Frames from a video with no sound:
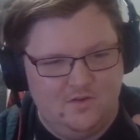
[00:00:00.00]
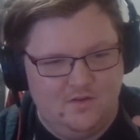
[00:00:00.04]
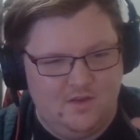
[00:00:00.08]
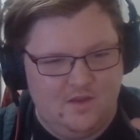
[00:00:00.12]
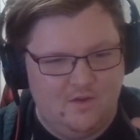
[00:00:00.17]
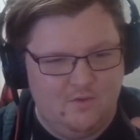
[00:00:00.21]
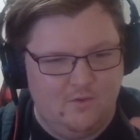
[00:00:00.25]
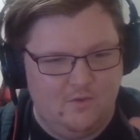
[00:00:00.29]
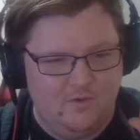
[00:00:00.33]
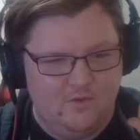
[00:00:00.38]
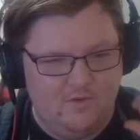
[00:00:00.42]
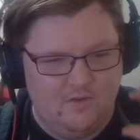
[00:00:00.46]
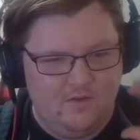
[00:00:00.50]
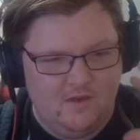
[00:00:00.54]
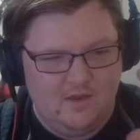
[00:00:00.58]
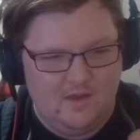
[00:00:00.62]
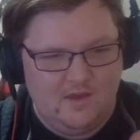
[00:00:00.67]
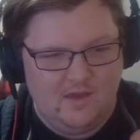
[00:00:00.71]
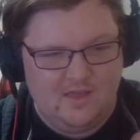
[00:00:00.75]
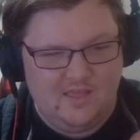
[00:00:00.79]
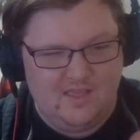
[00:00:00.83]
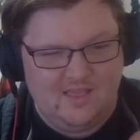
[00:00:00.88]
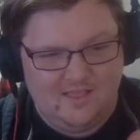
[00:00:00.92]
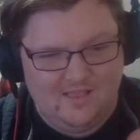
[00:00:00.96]
he was
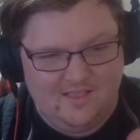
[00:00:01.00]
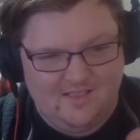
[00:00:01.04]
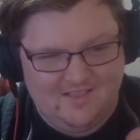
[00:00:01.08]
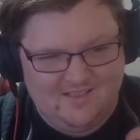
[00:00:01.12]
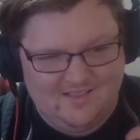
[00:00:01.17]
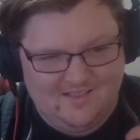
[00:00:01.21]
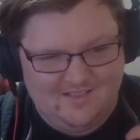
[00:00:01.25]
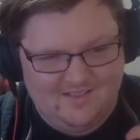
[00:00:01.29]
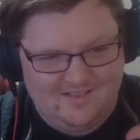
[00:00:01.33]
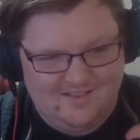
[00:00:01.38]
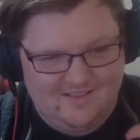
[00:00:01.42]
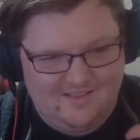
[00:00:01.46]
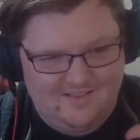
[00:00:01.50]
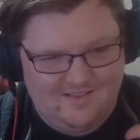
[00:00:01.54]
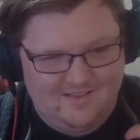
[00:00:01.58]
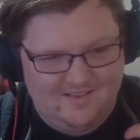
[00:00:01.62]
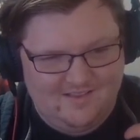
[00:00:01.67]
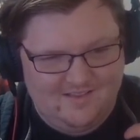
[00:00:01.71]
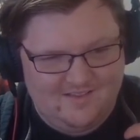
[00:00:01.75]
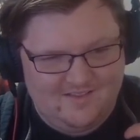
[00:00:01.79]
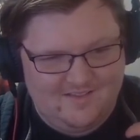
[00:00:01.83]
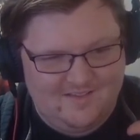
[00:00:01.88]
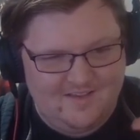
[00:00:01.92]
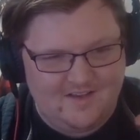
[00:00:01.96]

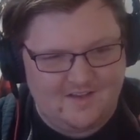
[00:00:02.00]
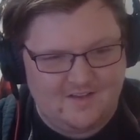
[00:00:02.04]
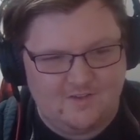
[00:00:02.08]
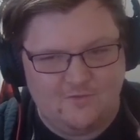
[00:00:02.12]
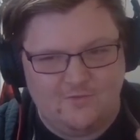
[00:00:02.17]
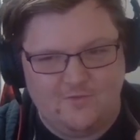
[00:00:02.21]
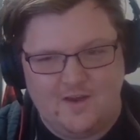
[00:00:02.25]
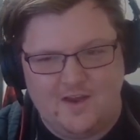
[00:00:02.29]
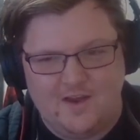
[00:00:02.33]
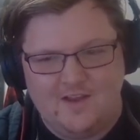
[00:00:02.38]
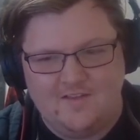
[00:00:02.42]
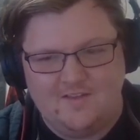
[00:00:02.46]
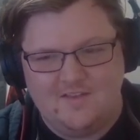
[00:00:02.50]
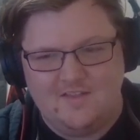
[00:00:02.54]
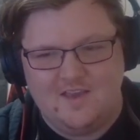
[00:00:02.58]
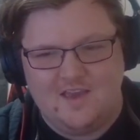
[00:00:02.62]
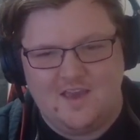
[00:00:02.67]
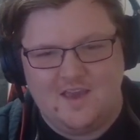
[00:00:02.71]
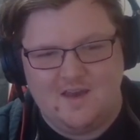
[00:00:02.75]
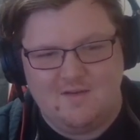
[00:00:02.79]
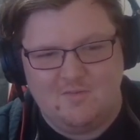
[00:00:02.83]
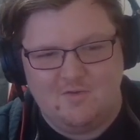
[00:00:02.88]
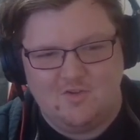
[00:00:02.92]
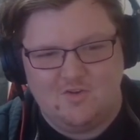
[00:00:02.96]
6 fights in the
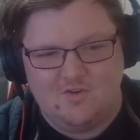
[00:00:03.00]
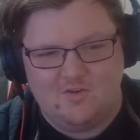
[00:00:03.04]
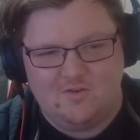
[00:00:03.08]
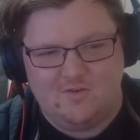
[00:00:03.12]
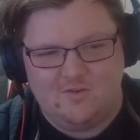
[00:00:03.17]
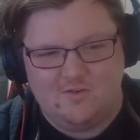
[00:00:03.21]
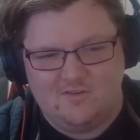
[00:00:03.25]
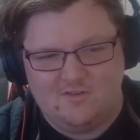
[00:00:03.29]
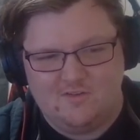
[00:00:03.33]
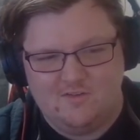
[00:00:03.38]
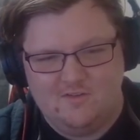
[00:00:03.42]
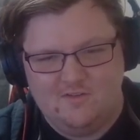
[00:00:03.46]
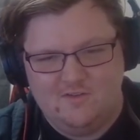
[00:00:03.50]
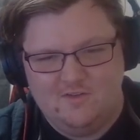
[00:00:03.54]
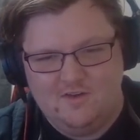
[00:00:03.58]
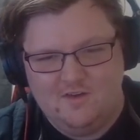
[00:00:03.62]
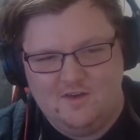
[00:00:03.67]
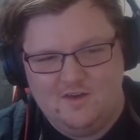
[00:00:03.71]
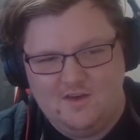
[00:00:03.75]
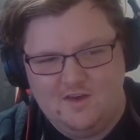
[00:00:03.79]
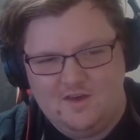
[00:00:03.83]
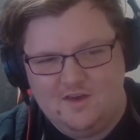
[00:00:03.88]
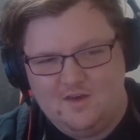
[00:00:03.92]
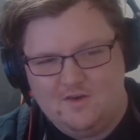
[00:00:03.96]
amateurs,
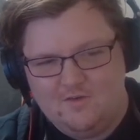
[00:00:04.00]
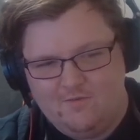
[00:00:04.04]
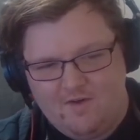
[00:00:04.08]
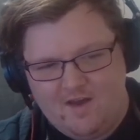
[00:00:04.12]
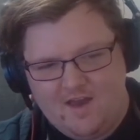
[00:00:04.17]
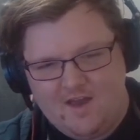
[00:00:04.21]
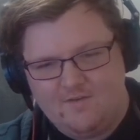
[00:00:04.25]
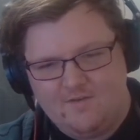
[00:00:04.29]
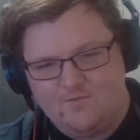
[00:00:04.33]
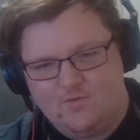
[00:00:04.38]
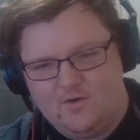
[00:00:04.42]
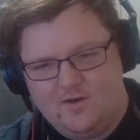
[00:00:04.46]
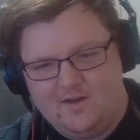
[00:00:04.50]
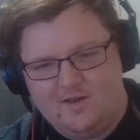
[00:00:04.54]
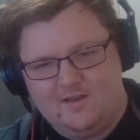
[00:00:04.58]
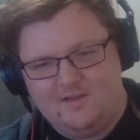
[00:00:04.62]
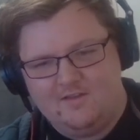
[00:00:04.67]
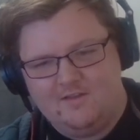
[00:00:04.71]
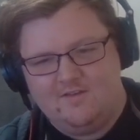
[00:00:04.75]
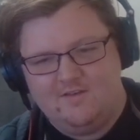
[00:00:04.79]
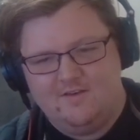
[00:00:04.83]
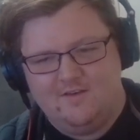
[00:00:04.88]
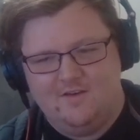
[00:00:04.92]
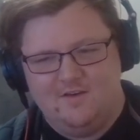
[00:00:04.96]
5
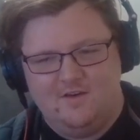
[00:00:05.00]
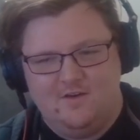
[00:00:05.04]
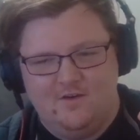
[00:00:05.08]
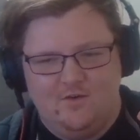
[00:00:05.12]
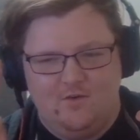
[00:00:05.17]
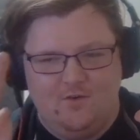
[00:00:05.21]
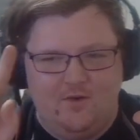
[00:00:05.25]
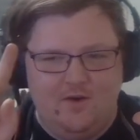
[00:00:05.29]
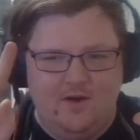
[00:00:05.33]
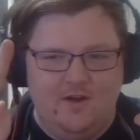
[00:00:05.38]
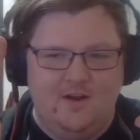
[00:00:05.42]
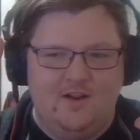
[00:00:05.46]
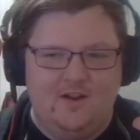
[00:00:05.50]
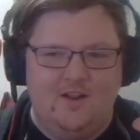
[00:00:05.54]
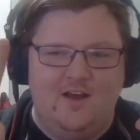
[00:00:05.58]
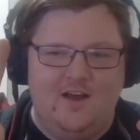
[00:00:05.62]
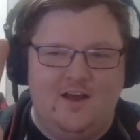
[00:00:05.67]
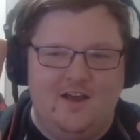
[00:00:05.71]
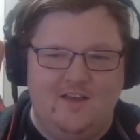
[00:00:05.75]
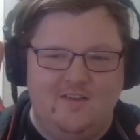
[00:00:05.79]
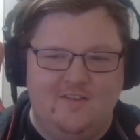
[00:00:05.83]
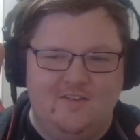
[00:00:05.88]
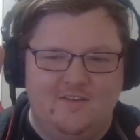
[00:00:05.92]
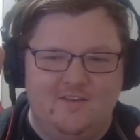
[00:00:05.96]
wins, 1
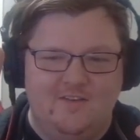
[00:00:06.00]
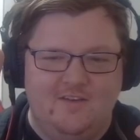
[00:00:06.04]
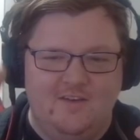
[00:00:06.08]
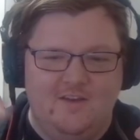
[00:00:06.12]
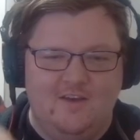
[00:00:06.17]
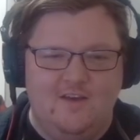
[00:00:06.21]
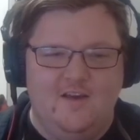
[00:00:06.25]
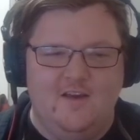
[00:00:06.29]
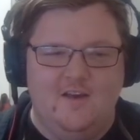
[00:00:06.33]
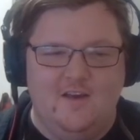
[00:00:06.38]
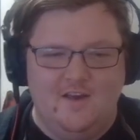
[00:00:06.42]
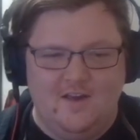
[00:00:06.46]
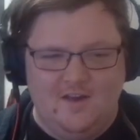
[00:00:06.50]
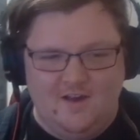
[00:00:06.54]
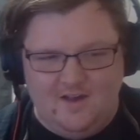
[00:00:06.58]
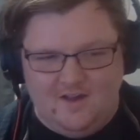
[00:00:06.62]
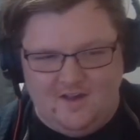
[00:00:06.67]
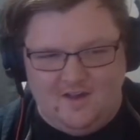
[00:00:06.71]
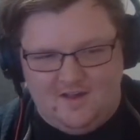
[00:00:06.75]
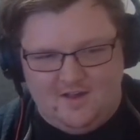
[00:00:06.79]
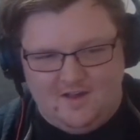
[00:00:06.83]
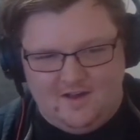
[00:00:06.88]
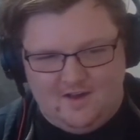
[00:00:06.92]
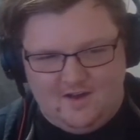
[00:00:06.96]
loss.
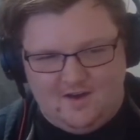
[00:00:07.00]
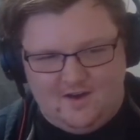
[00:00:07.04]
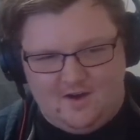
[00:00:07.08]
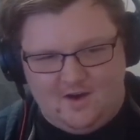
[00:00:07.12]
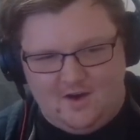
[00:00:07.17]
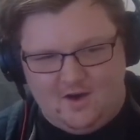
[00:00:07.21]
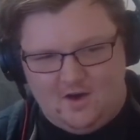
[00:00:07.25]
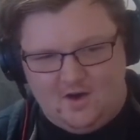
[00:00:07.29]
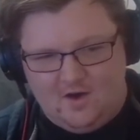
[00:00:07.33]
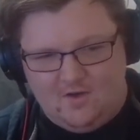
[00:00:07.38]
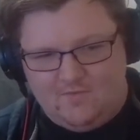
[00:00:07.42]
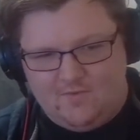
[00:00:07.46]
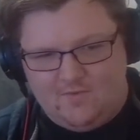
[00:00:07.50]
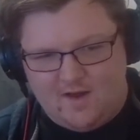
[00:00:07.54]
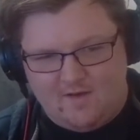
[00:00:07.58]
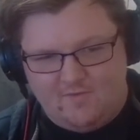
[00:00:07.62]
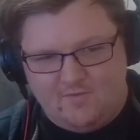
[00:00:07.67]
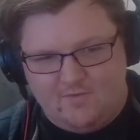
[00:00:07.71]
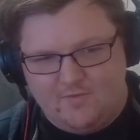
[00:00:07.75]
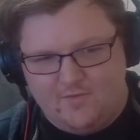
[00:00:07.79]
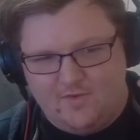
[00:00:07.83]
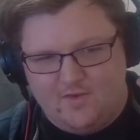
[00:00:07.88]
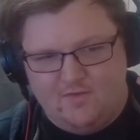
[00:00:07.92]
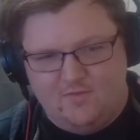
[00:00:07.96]
All
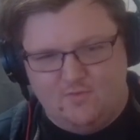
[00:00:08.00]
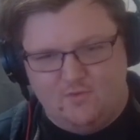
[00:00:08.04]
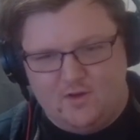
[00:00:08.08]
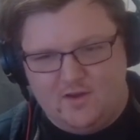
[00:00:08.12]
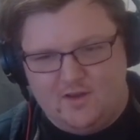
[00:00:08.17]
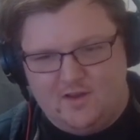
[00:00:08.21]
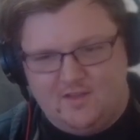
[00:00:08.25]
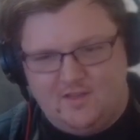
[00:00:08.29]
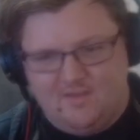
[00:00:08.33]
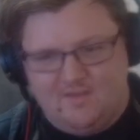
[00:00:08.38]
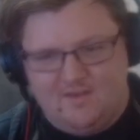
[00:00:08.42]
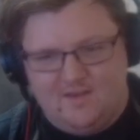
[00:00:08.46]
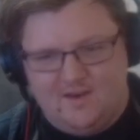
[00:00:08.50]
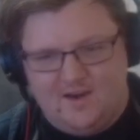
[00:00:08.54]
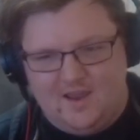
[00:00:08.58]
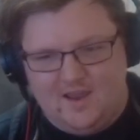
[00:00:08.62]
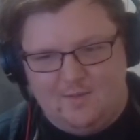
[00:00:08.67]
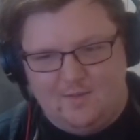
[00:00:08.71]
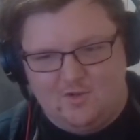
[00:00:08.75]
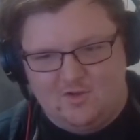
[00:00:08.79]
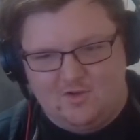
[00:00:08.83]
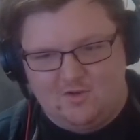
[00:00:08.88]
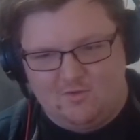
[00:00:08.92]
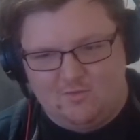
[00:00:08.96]
5 of his wins in
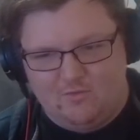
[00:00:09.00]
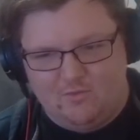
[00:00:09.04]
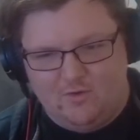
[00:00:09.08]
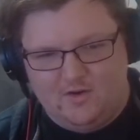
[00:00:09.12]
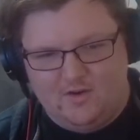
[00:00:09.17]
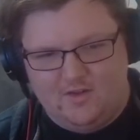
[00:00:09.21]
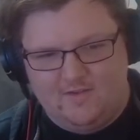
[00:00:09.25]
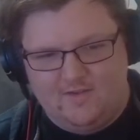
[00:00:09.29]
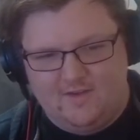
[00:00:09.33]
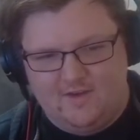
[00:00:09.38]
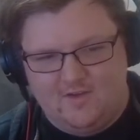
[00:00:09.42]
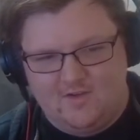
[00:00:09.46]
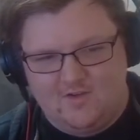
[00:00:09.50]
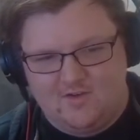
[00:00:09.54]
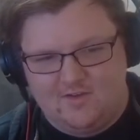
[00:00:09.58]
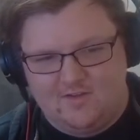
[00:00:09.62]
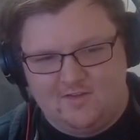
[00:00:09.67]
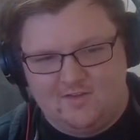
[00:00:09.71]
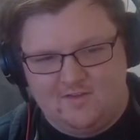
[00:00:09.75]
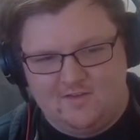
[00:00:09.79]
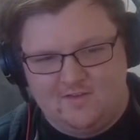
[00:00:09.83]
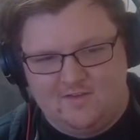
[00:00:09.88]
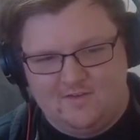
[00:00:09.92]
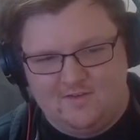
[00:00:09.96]
amateurs were
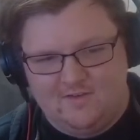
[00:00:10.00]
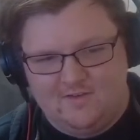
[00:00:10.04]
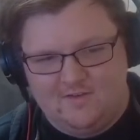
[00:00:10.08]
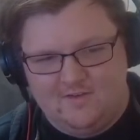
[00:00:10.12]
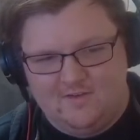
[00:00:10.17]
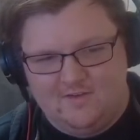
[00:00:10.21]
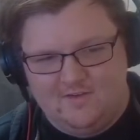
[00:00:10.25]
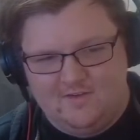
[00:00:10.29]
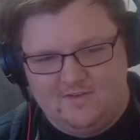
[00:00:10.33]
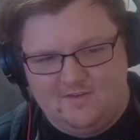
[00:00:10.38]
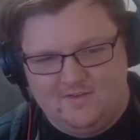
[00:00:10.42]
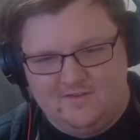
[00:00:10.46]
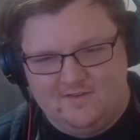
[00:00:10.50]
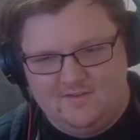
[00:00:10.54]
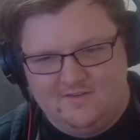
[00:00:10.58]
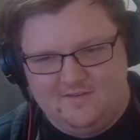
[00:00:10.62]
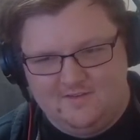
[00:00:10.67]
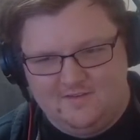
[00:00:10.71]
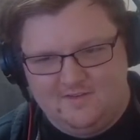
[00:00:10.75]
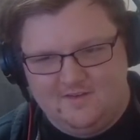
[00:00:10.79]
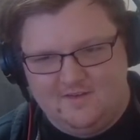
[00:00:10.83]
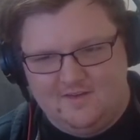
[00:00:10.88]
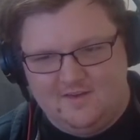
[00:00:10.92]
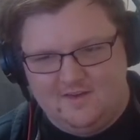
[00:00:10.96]
decisions.
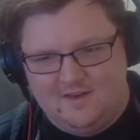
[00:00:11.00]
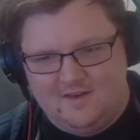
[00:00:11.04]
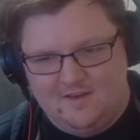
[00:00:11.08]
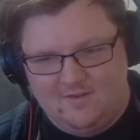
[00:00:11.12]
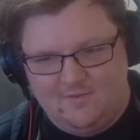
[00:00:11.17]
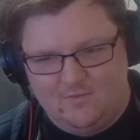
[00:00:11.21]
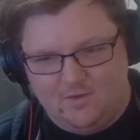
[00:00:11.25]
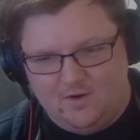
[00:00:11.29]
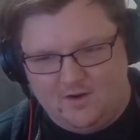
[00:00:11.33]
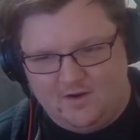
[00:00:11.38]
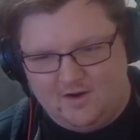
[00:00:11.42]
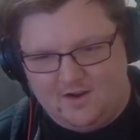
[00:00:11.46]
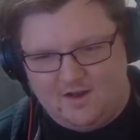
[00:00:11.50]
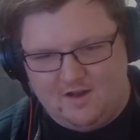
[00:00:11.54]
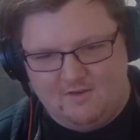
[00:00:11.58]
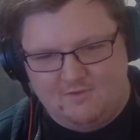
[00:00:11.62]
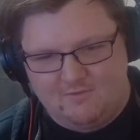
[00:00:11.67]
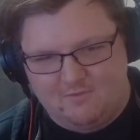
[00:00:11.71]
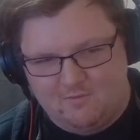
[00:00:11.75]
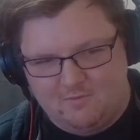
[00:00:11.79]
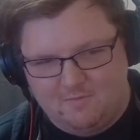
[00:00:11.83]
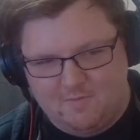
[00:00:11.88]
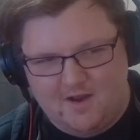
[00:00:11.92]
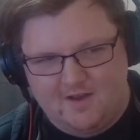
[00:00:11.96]
His 1 loss
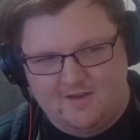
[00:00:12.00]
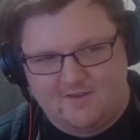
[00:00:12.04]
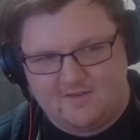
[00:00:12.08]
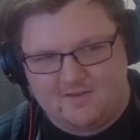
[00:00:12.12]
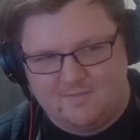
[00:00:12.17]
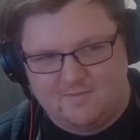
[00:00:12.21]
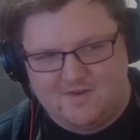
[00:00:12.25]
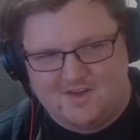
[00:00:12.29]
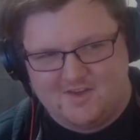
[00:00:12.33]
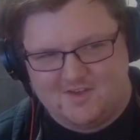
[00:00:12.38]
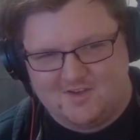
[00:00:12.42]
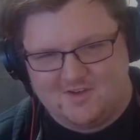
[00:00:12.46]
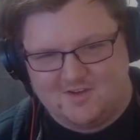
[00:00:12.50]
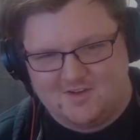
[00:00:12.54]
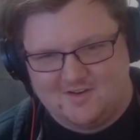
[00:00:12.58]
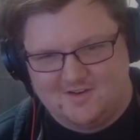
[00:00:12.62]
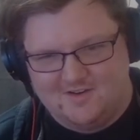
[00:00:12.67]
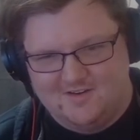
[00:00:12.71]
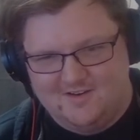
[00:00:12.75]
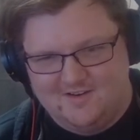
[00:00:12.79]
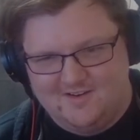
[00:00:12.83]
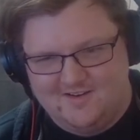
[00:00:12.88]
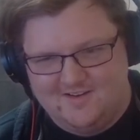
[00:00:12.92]
was by submission.